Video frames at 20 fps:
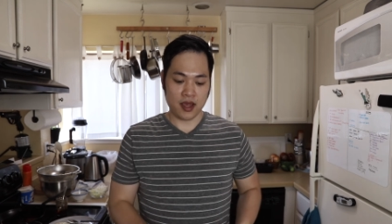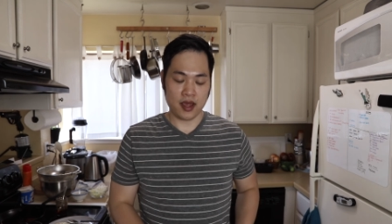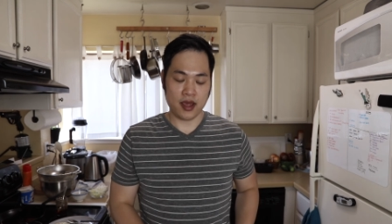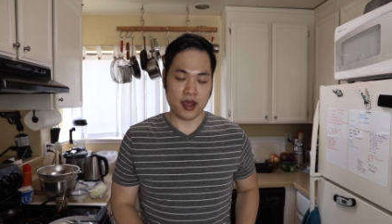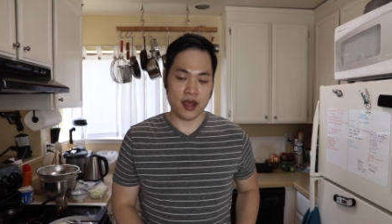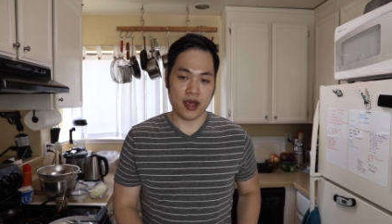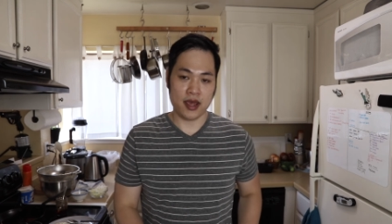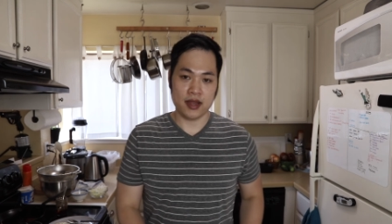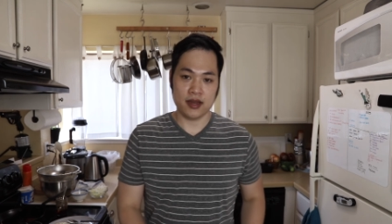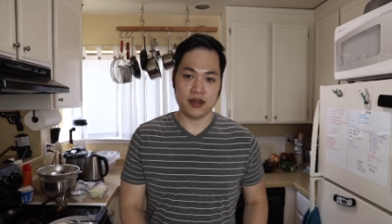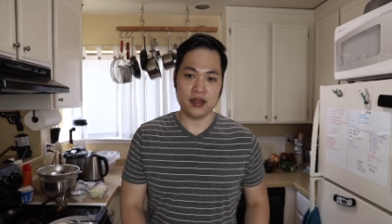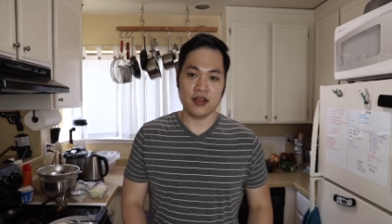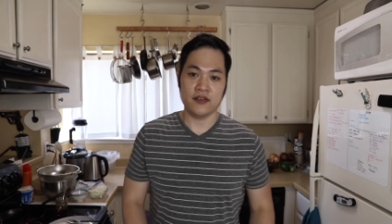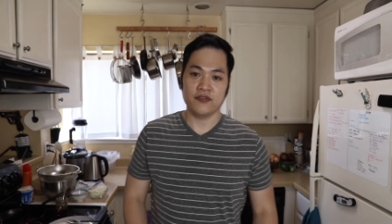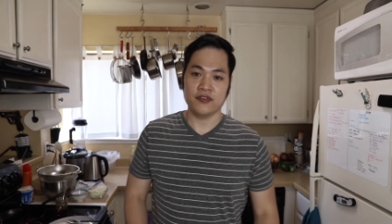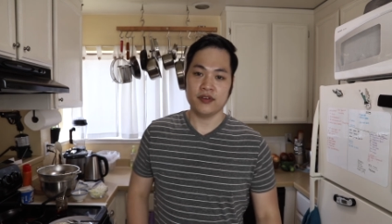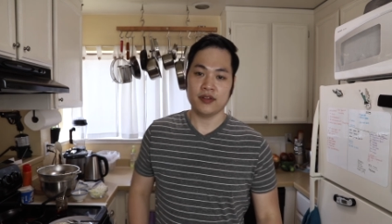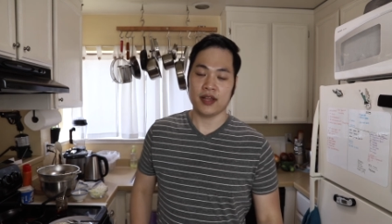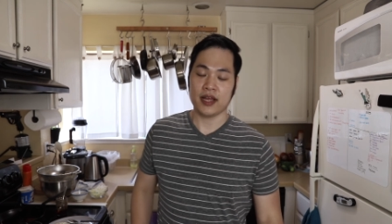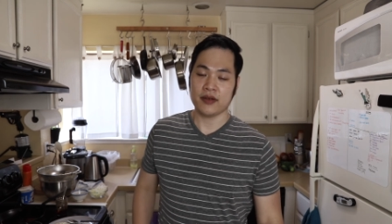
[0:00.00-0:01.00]
And
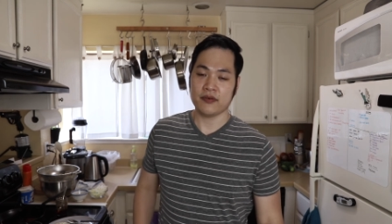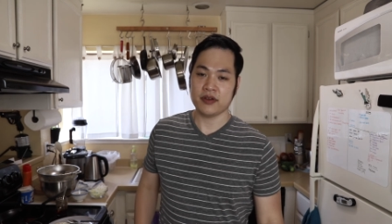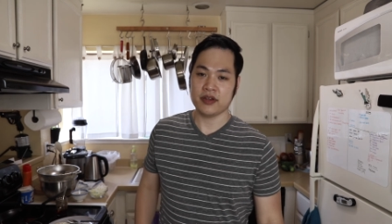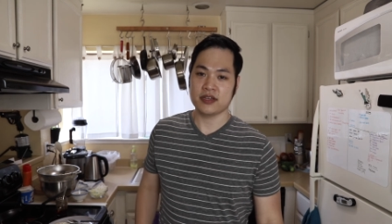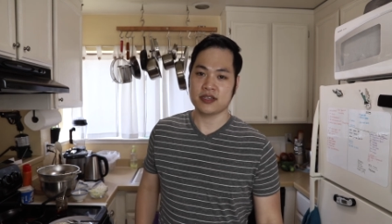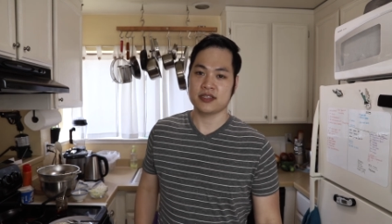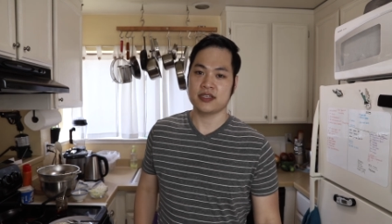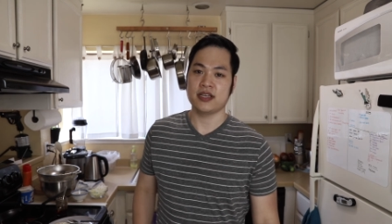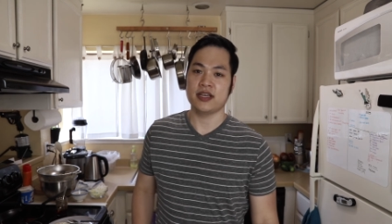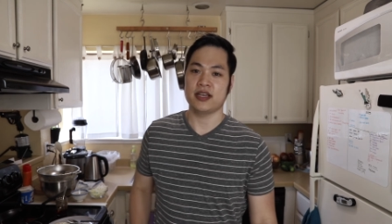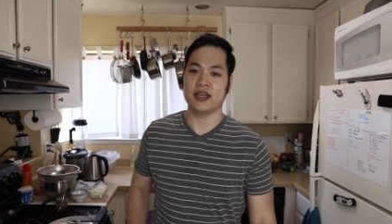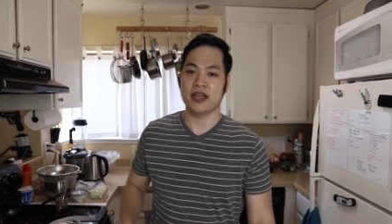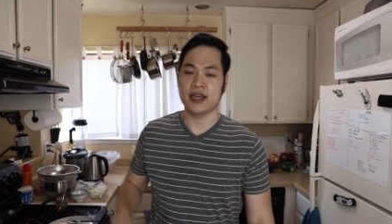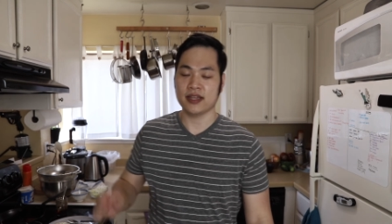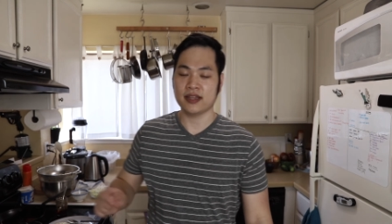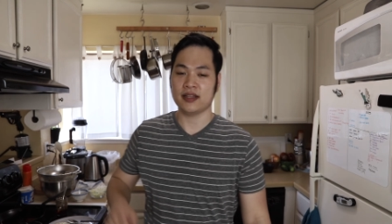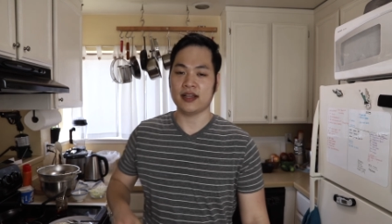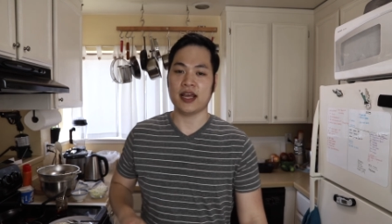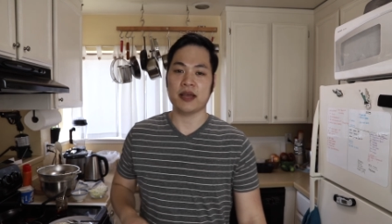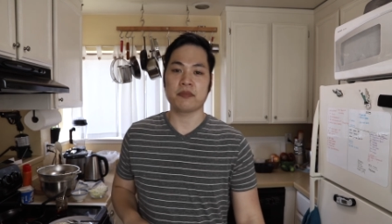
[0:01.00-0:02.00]
if you like what you're seeing, hit
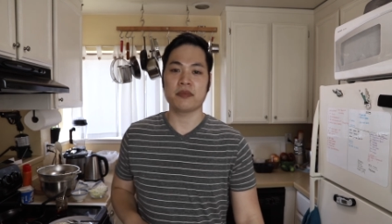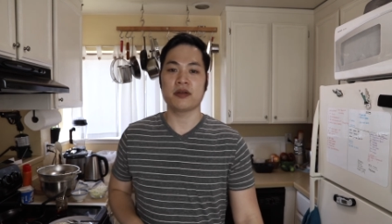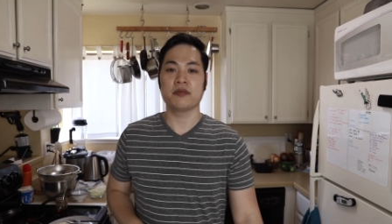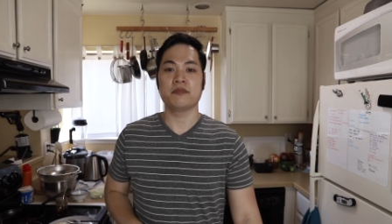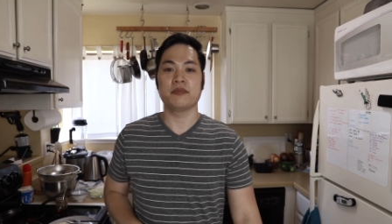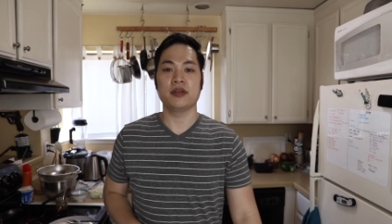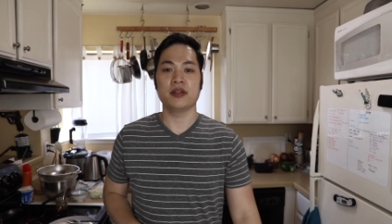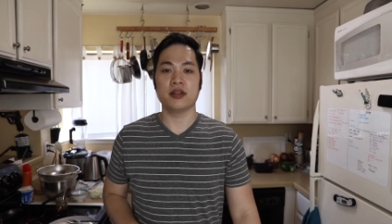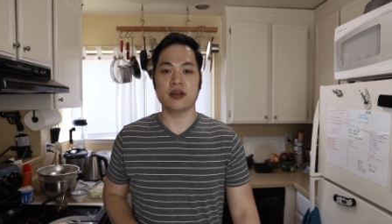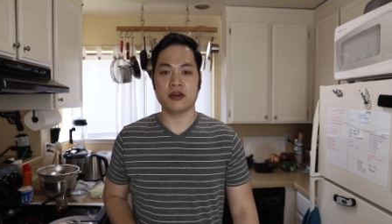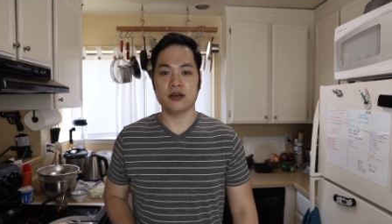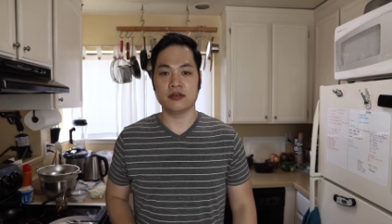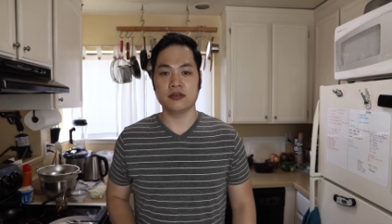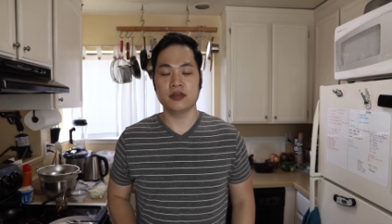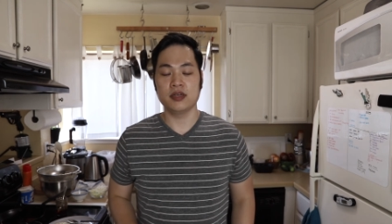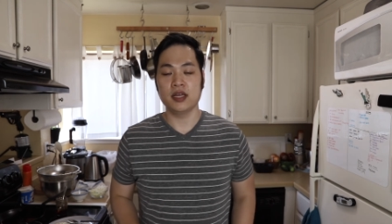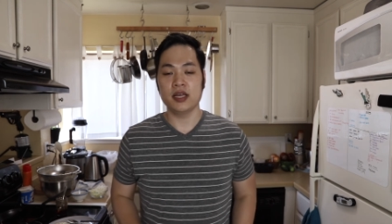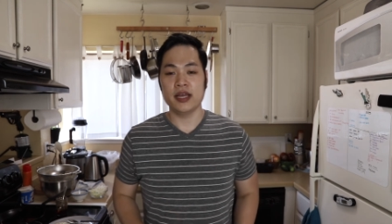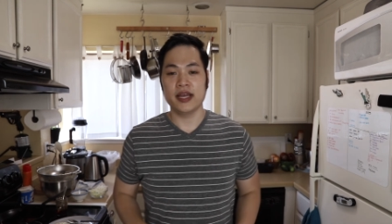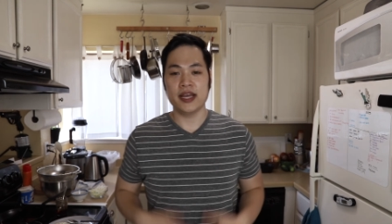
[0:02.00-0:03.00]
the like button below,
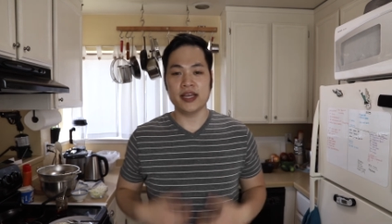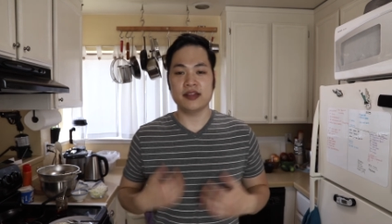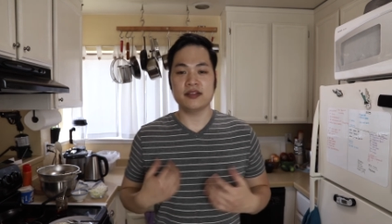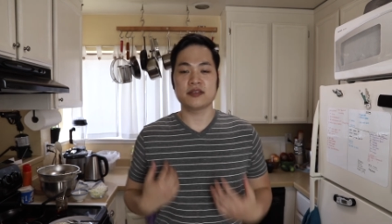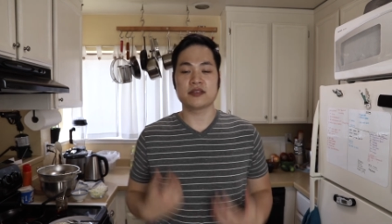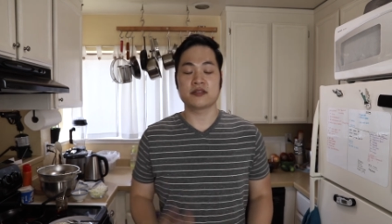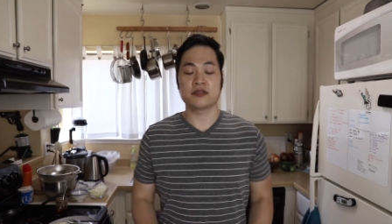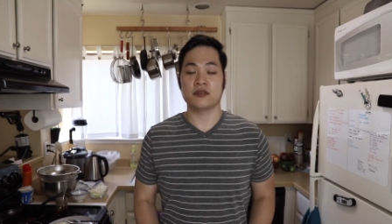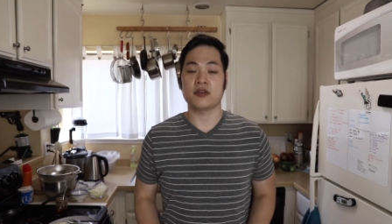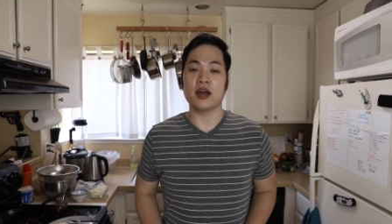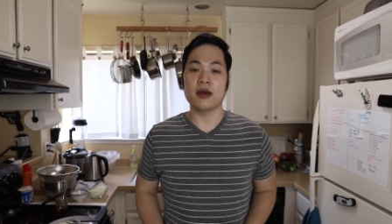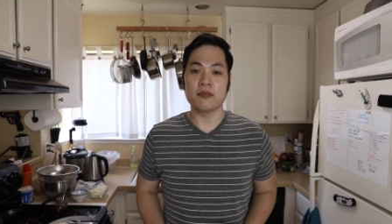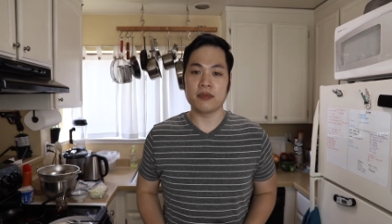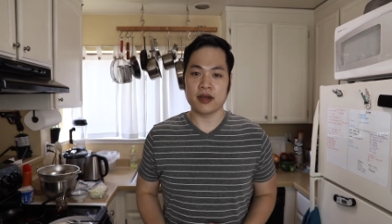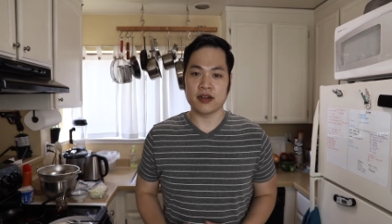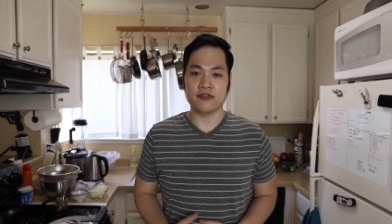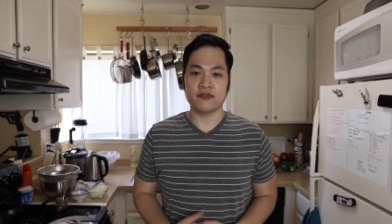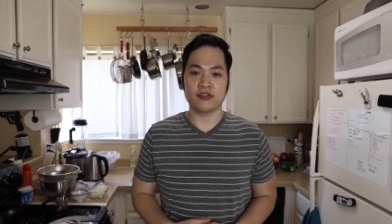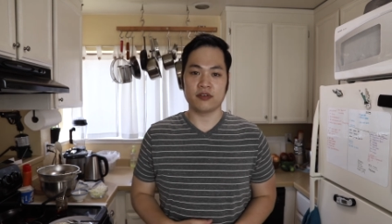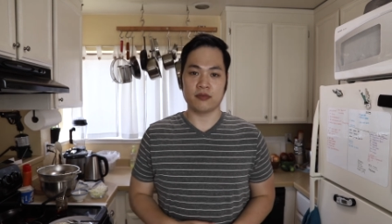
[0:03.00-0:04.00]
hit the subscribe
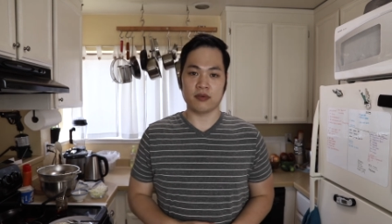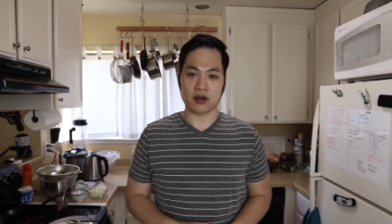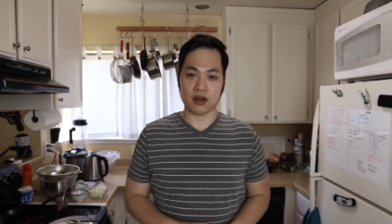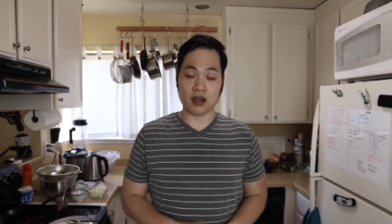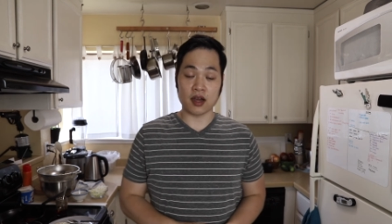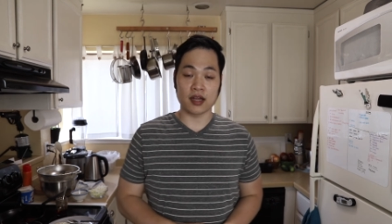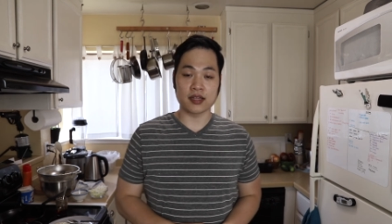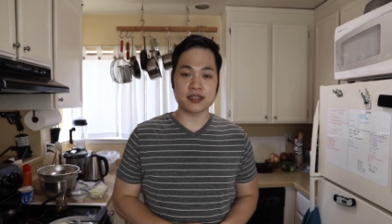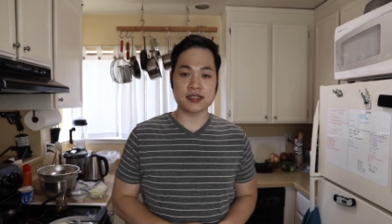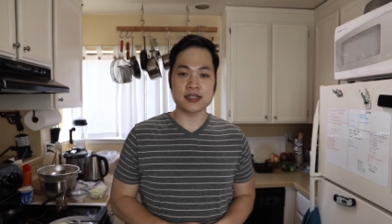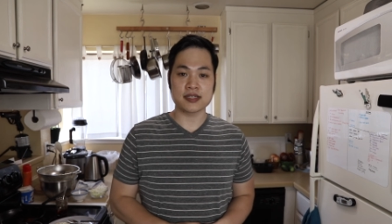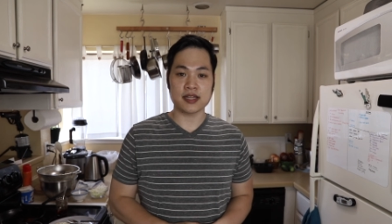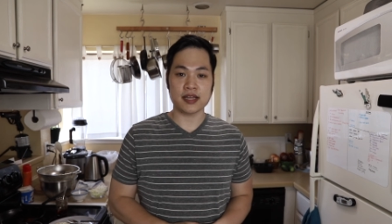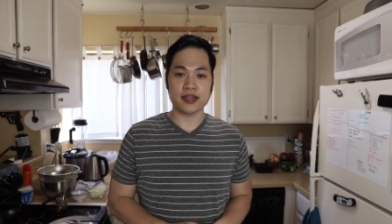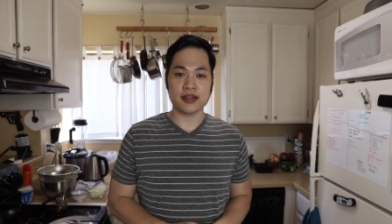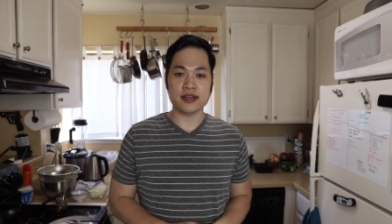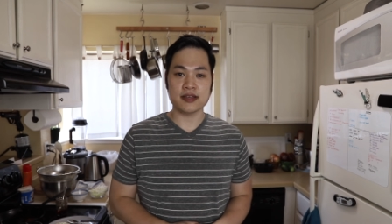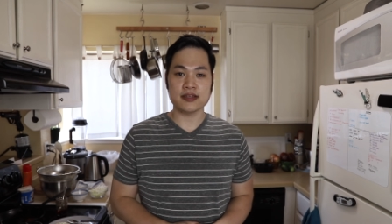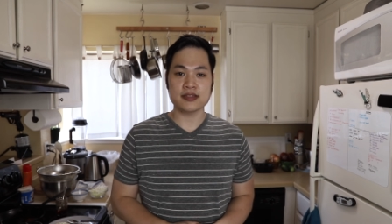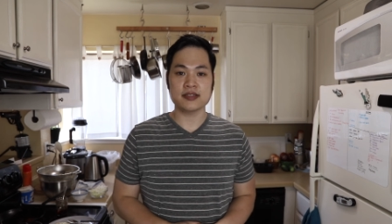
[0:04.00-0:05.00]
button for more content like
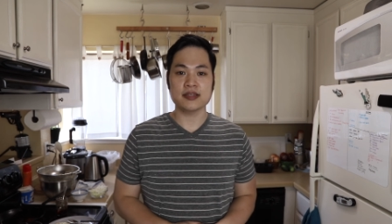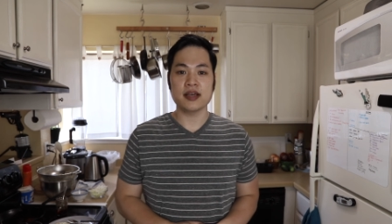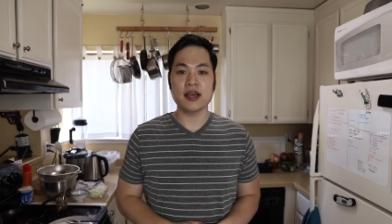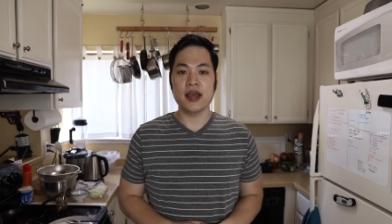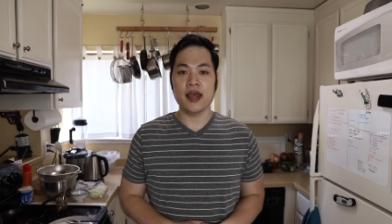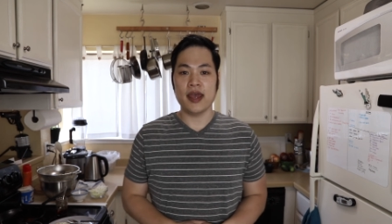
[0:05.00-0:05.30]
this,